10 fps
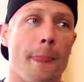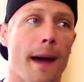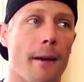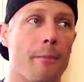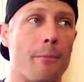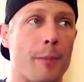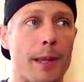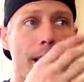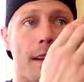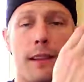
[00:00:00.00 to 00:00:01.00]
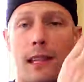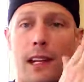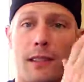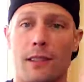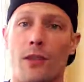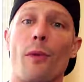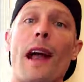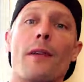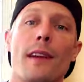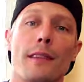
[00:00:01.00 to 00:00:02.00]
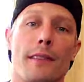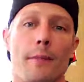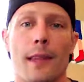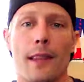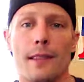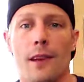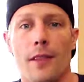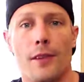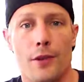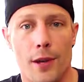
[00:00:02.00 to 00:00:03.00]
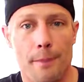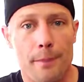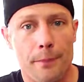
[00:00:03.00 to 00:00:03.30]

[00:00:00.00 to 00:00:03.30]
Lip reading: But they're surrounded in something that's not their dream.